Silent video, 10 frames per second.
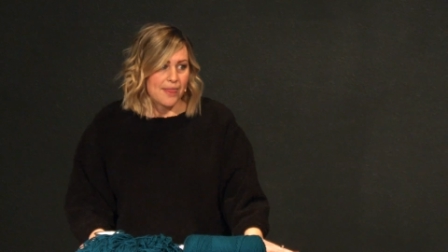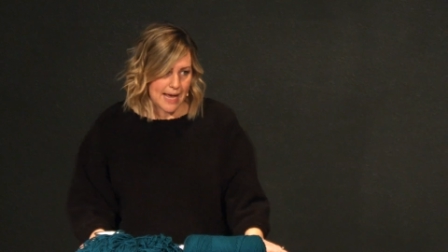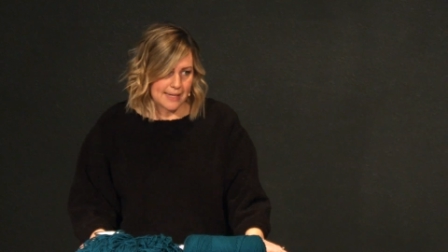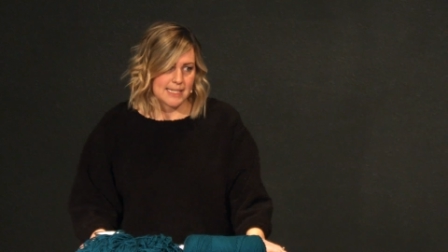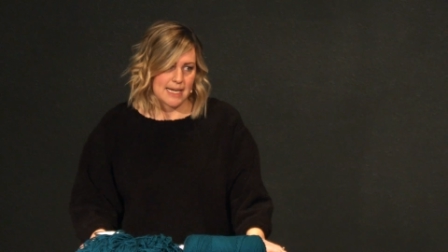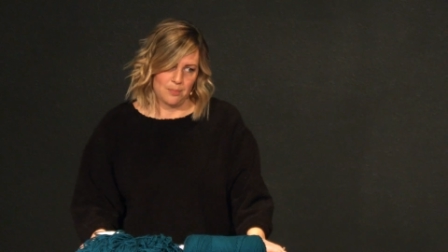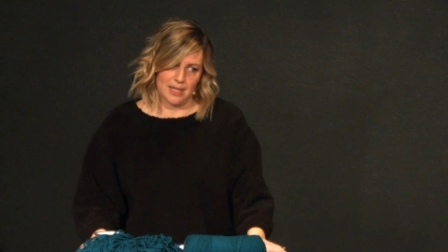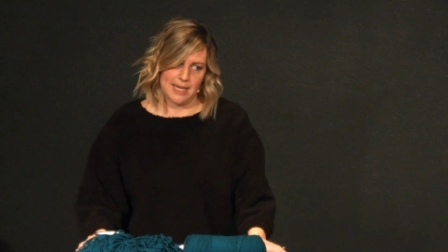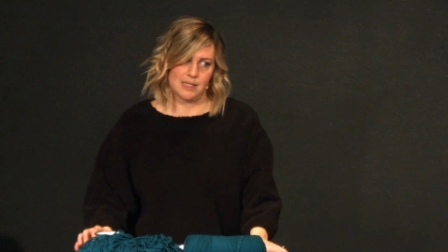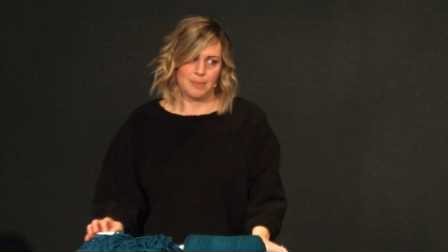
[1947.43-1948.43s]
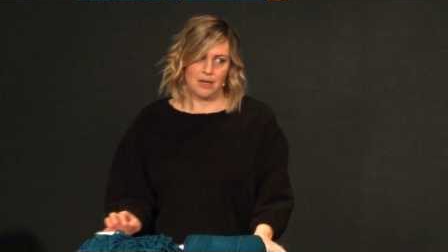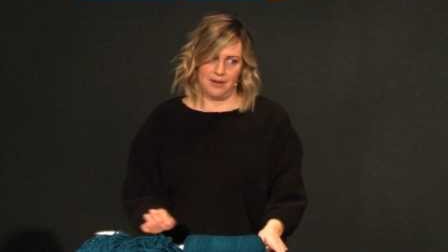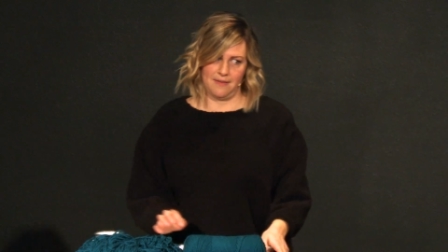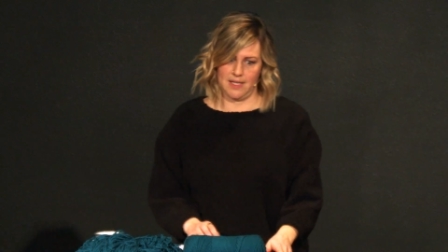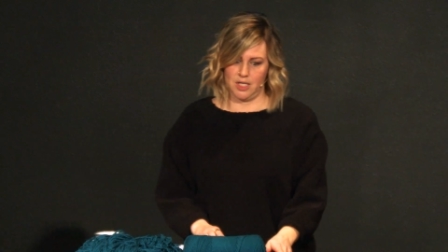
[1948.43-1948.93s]
That's how blind spot
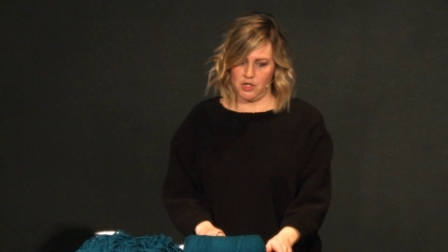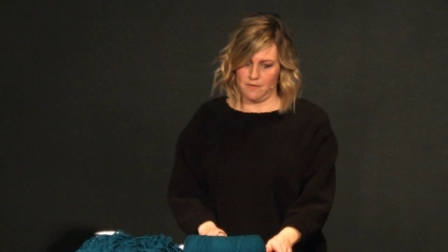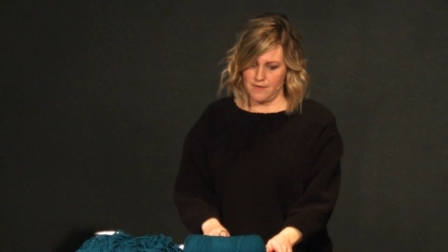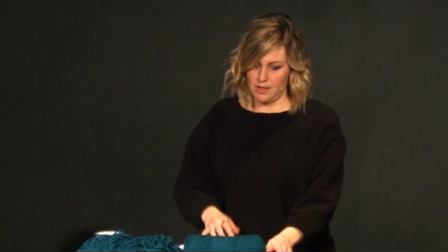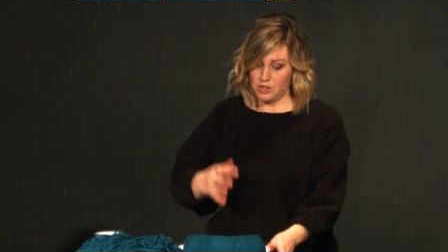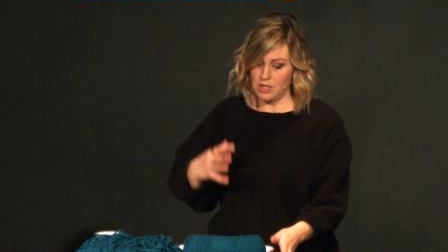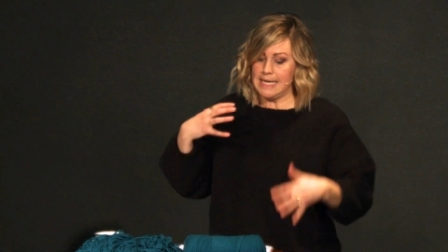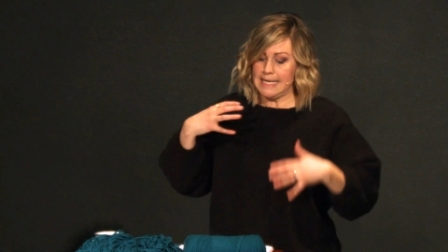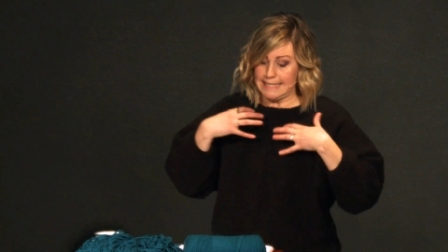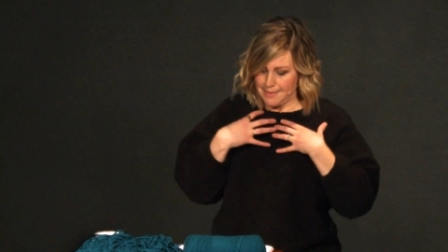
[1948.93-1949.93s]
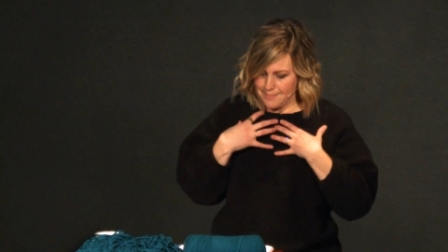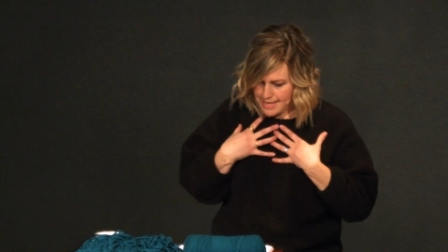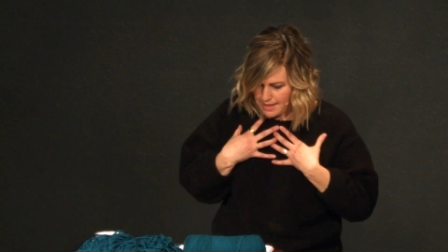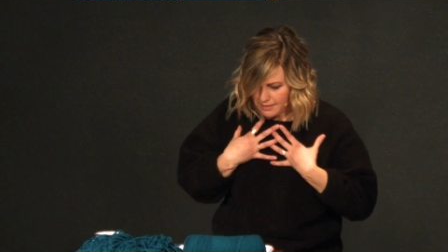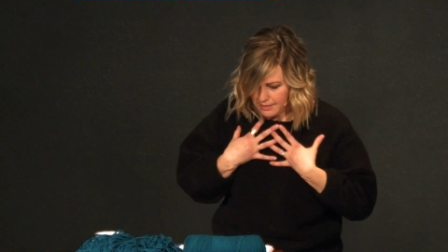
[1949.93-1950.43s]
revelation feels to me.